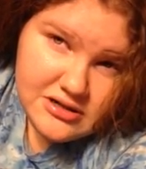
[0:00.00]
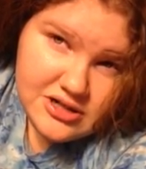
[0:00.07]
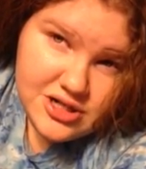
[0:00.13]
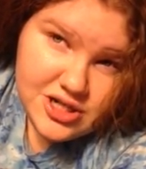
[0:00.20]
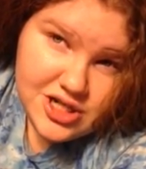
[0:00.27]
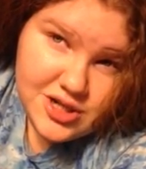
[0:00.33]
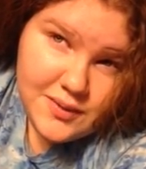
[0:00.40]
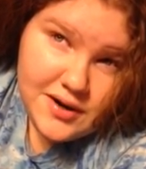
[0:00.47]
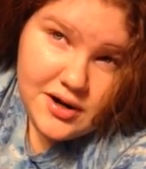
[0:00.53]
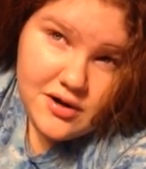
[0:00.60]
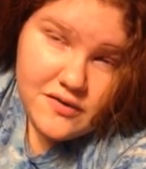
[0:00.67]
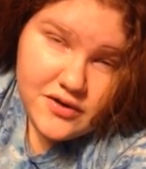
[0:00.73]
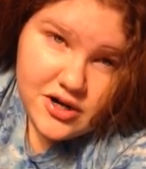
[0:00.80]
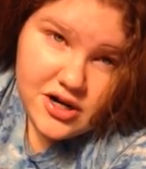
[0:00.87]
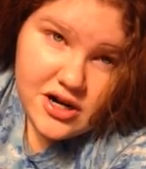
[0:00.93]
She went
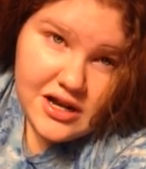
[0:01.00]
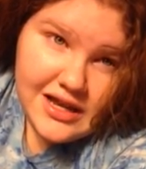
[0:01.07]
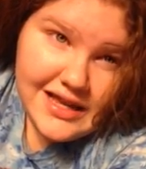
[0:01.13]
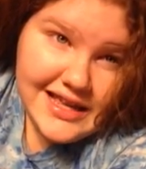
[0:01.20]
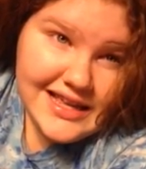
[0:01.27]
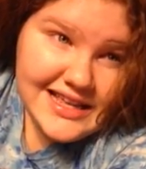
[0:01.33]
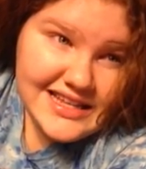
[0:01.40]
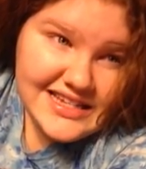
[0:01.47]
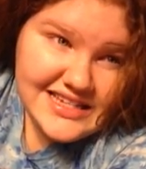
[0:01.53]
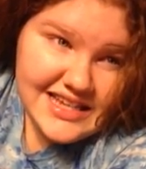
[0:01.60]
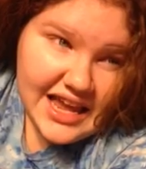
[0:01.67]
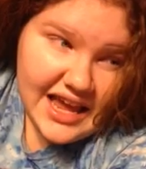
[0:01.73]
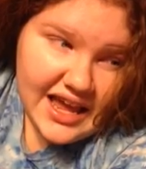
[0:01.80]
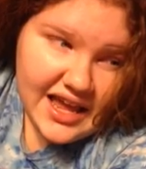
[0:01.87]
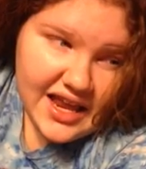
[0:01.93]
over
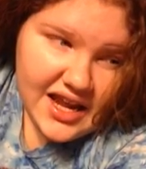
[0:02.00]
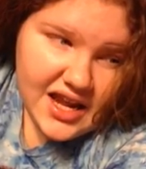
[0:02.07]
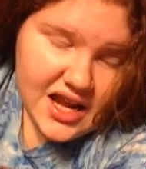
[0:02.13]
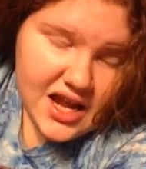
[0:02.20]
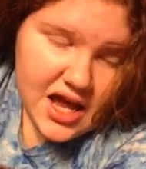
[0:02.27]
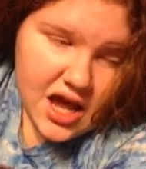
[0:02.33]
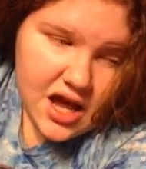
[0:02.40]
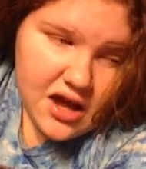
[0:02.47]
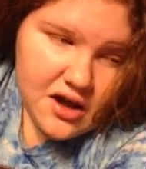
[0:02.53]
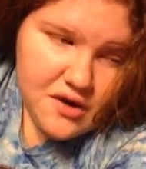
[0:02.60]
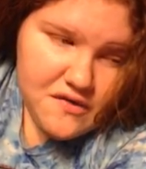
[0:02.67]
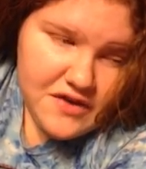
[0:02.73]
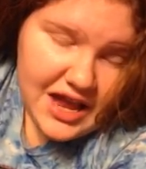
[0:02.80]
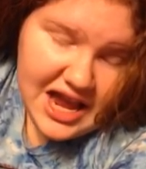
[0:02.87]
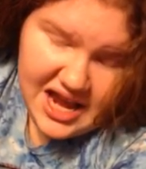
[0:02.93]
10 of